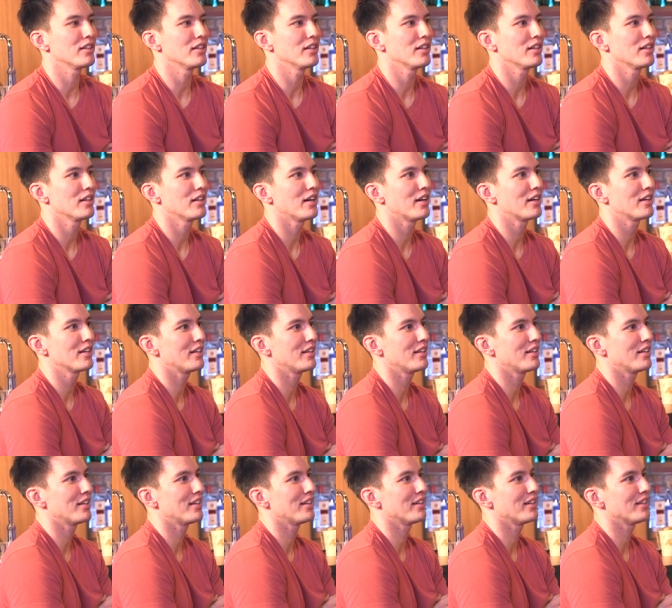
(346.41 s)
Yeah. How did
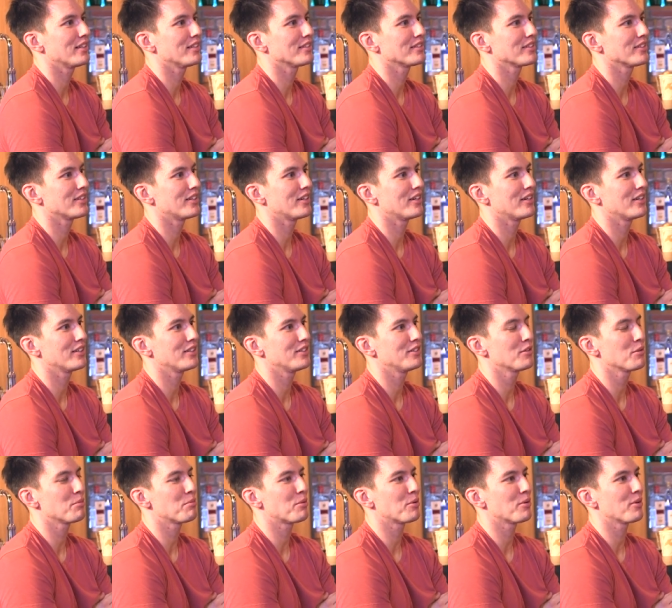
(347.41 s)
you
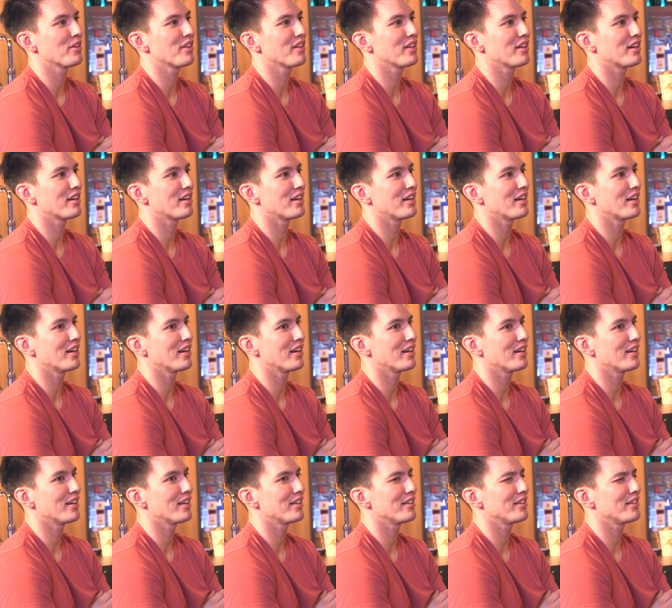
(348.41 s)
were born there, and
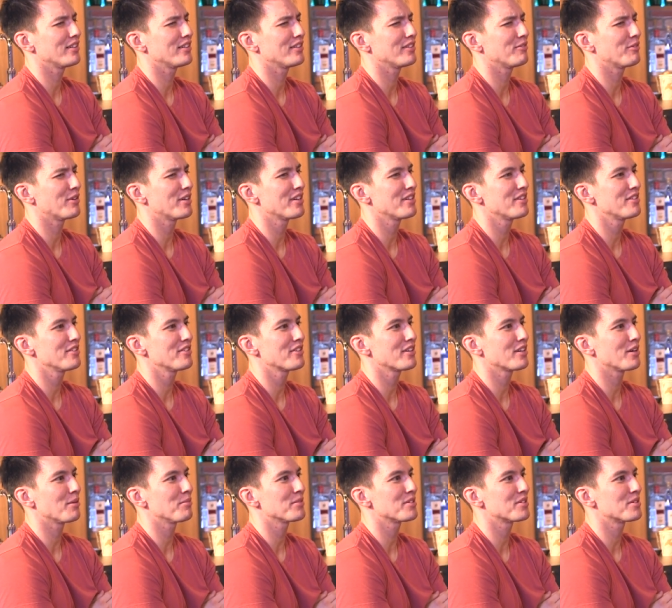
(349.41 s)
when did you
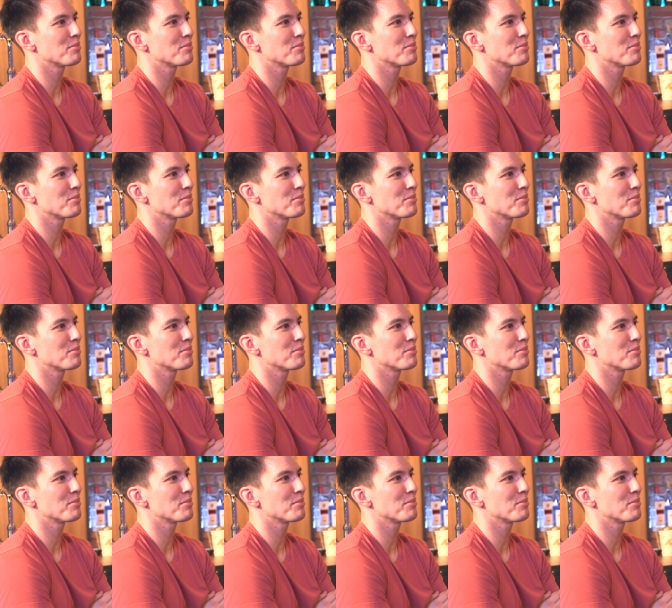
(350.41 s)
come to